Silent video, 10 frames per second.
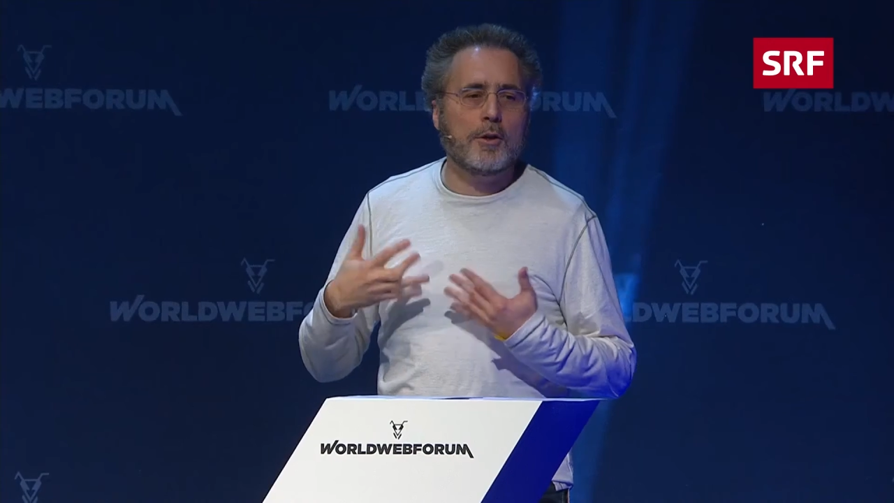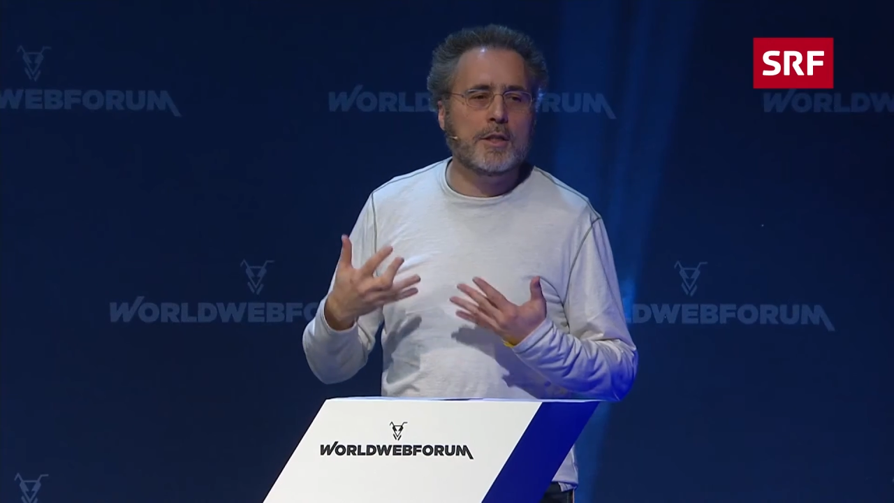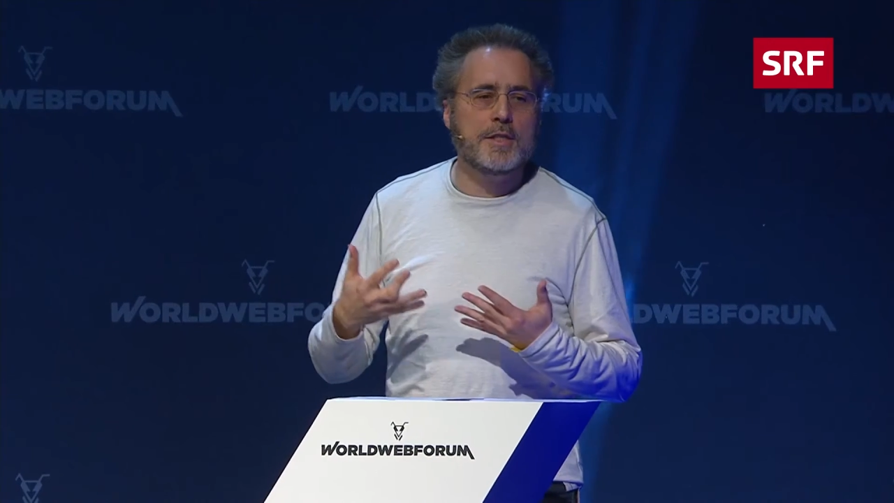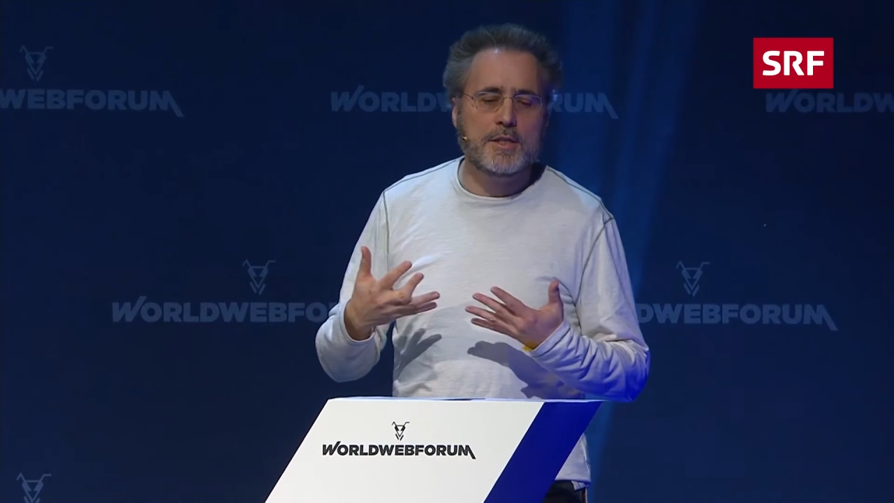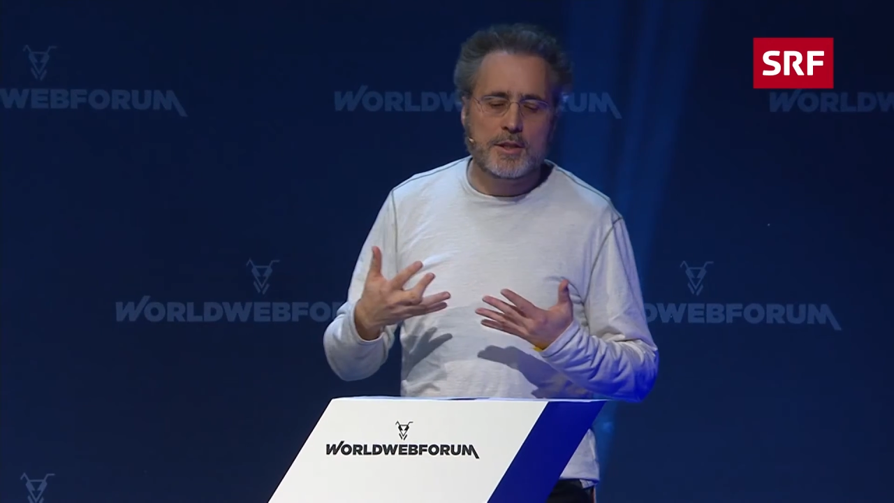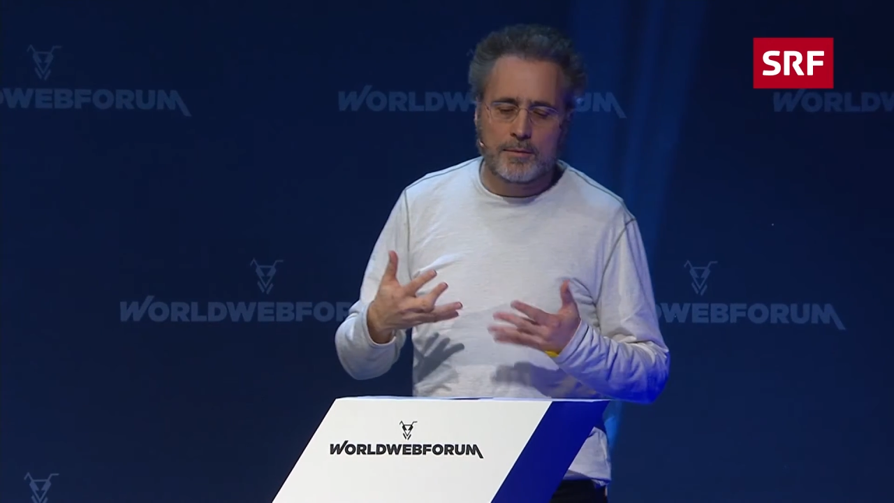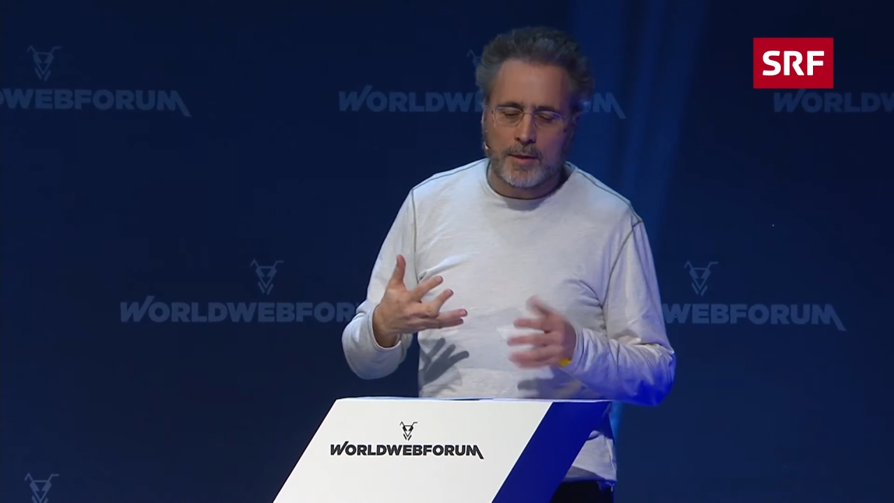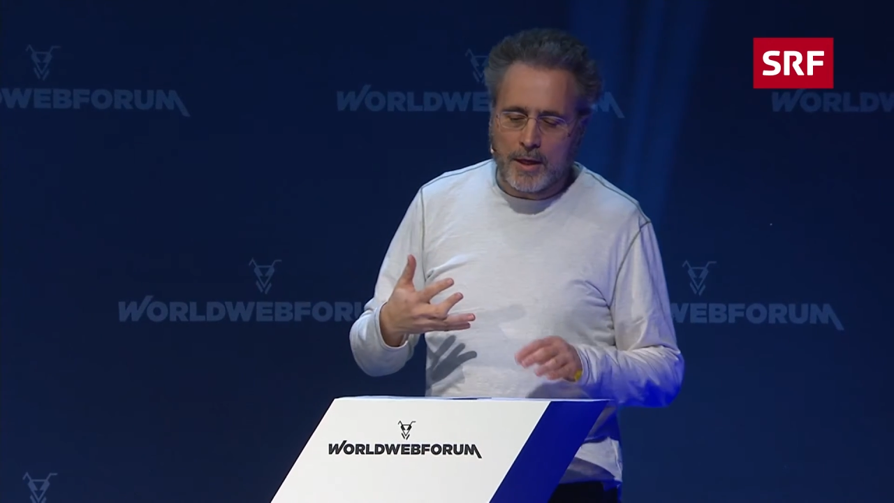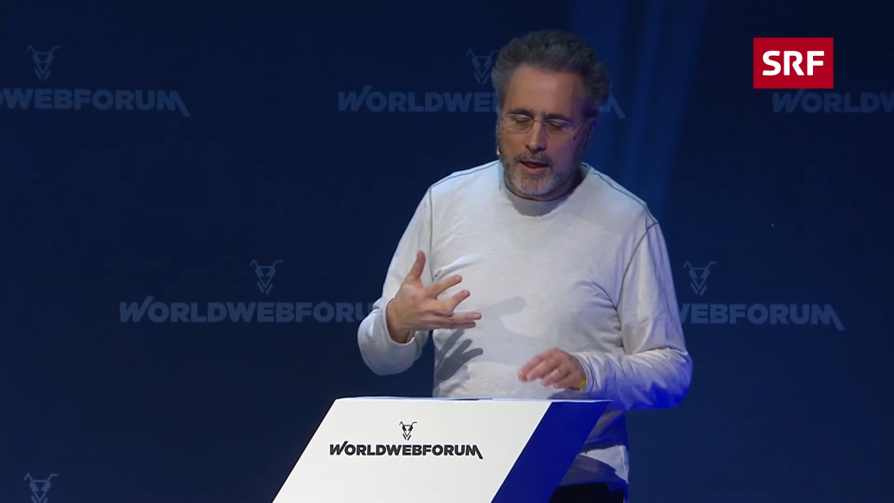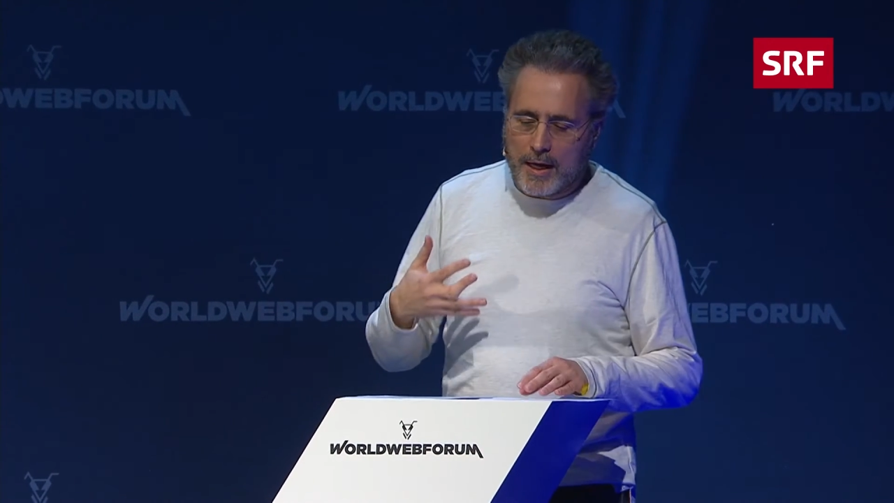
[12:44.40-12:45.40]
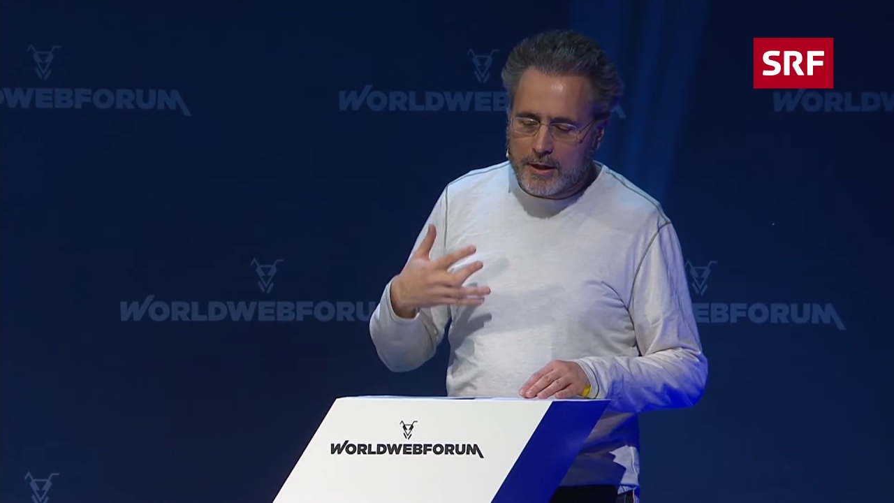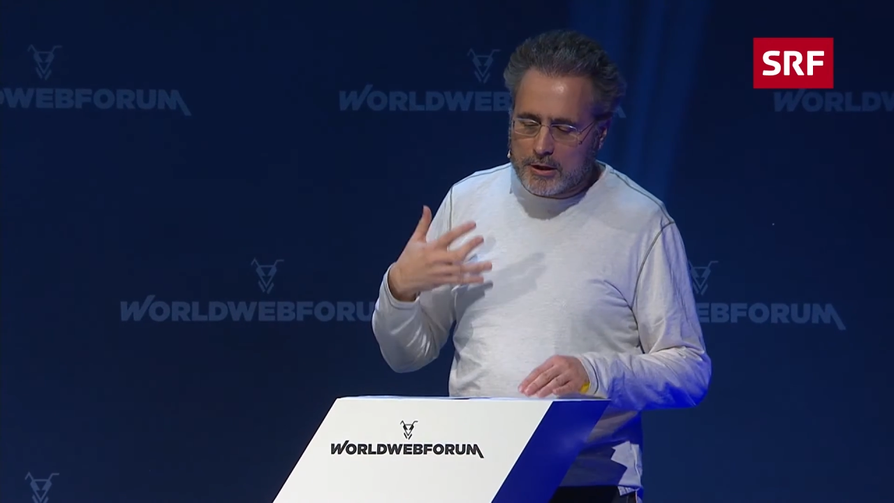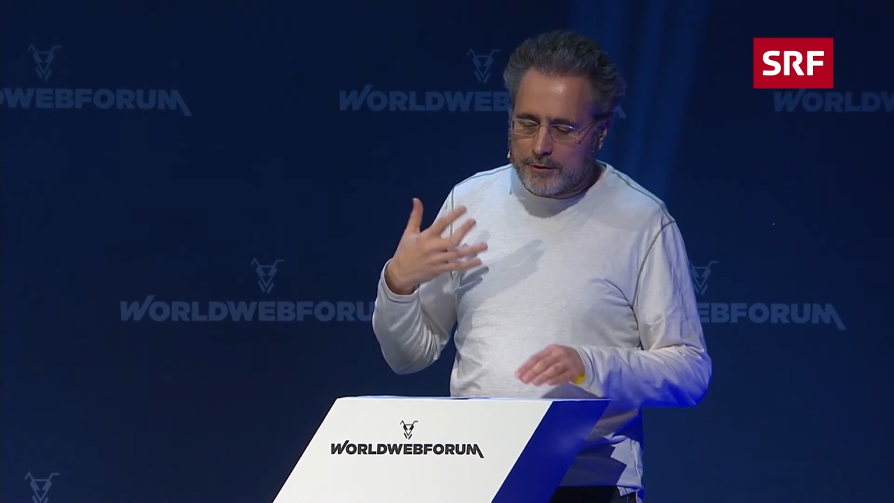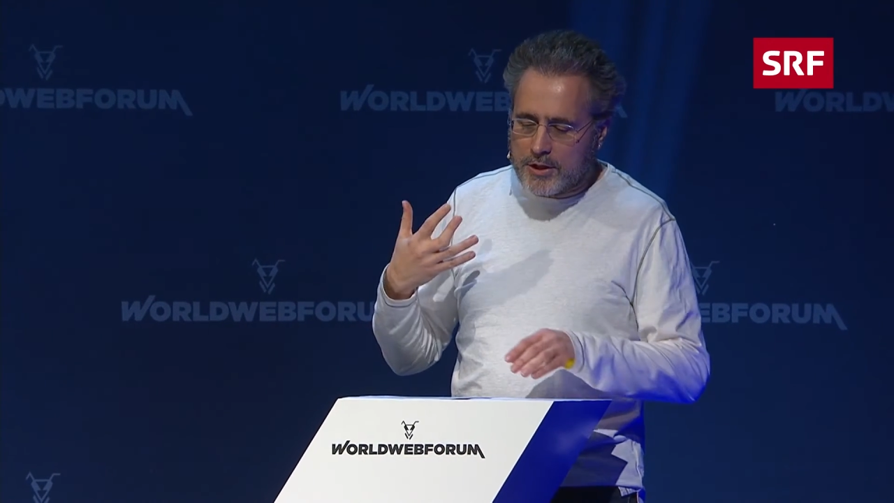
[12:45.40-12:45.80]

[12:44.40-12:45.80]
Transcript: early system actually